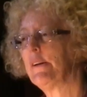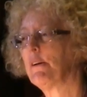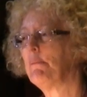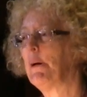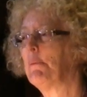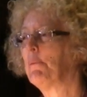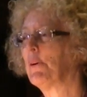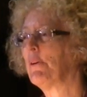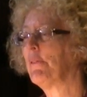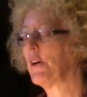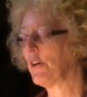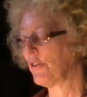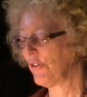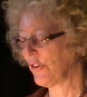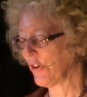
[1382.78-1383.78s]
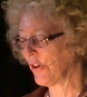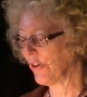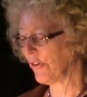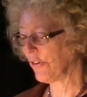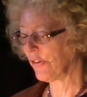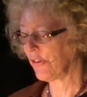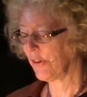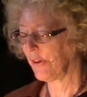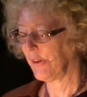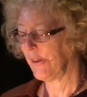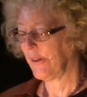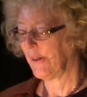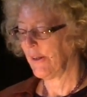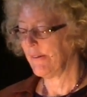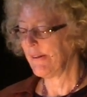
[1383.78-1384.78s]
dear member of our church
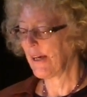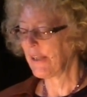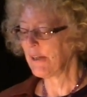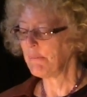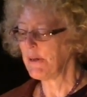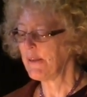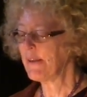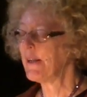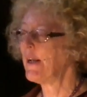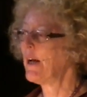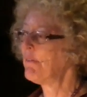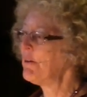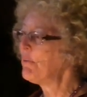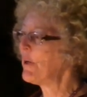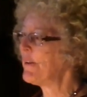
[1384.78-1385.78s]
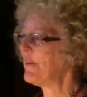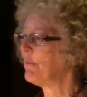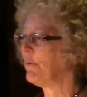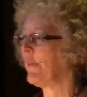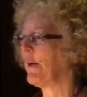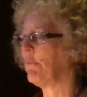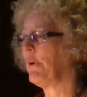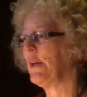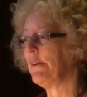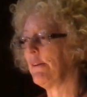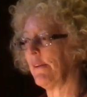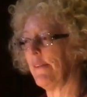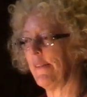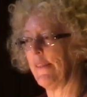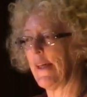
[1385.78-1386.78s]
telling me that everyone that went
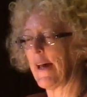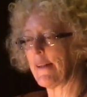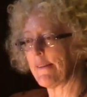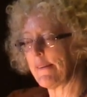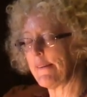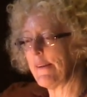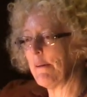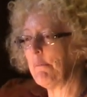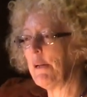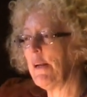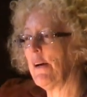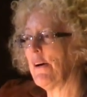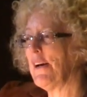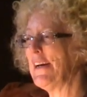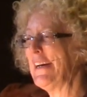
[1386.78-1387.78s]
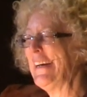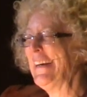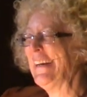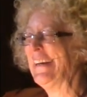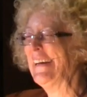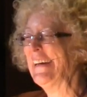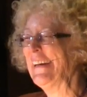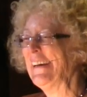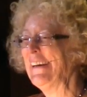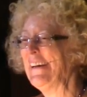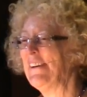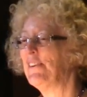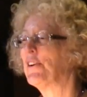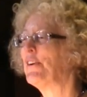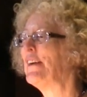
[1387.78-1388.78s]
to that seminary
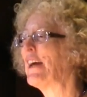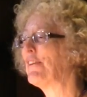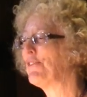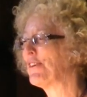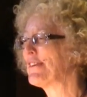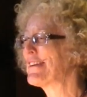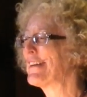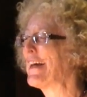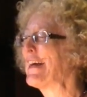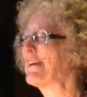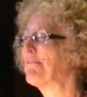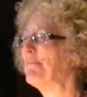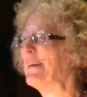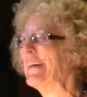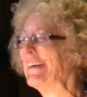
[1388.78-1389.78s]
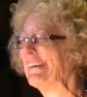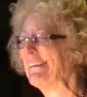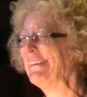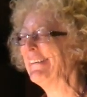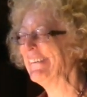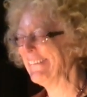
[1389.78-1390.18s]
turned out just like me.